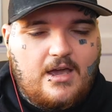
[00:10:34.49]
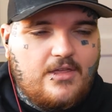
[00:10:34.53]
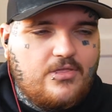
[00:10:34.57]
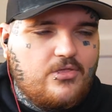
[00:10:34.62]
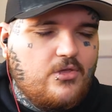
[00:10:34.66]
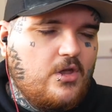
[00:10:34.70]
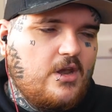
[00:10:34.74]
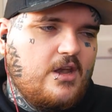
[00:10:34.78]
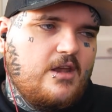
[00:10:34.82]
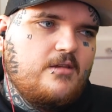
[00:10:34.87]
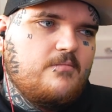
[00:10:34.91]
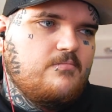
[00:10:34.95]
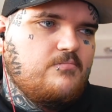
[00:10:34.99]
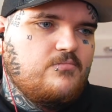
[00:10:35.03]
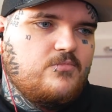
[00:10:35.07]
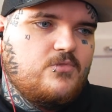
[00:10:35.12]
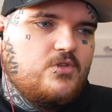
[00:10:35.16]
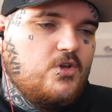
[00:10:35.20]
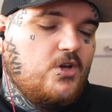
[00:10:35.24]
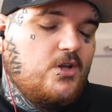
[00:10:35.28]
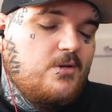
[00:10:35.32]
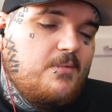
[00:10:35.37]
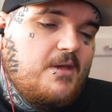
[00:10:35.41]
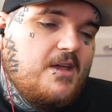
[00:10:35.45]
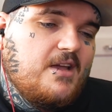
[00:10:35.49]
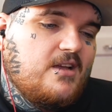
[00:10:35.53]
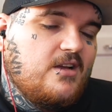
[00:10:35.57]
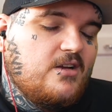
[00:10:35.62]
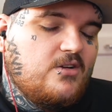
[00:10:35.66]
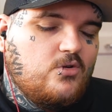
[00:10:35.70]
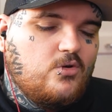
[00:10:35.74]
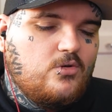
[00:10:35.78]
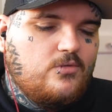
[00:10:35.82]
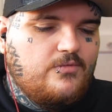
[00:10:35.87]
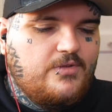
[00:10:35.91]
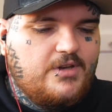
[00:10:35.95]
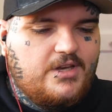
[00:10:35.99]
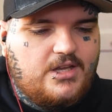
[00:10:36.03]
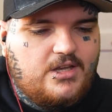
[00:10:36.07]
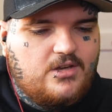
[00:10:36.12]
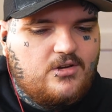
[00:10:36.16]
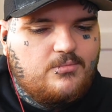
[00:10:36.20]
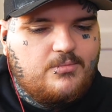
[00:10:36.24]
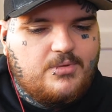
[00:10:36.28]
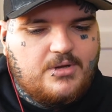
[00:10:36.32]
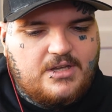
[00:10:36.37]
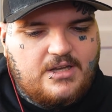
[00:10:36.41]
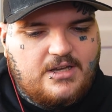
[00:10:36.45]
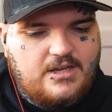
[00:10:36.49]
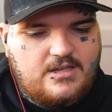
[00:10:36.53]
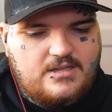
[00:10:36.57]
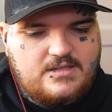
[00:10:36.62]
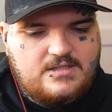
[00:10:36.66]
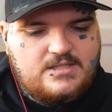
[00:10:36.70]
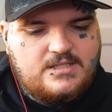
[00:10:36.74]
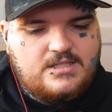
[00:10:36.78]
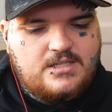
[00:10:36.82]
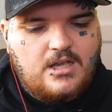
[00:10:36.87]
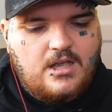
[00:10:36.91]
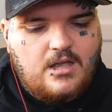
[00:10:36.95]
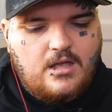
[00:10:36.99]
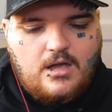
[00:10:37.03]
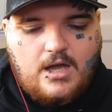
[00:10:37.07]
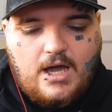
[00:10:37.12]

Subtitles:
I thought it could make a cool video because